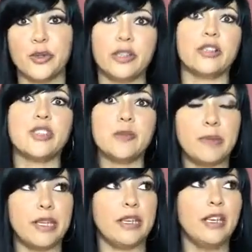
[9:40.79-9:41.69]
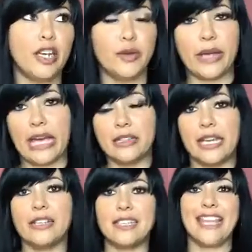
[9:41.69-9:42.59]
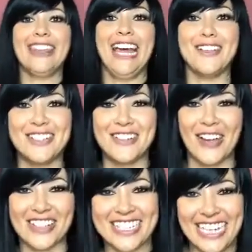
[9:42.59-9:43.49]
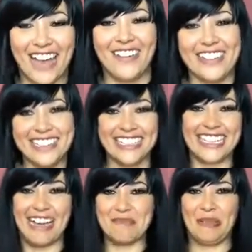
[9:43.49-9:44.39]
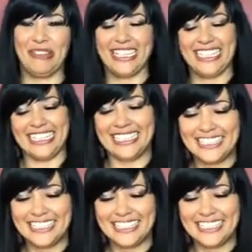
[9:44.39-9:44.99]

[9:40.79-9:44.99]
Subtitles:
It'll just be, you know, at like $10,000 an hour at that point.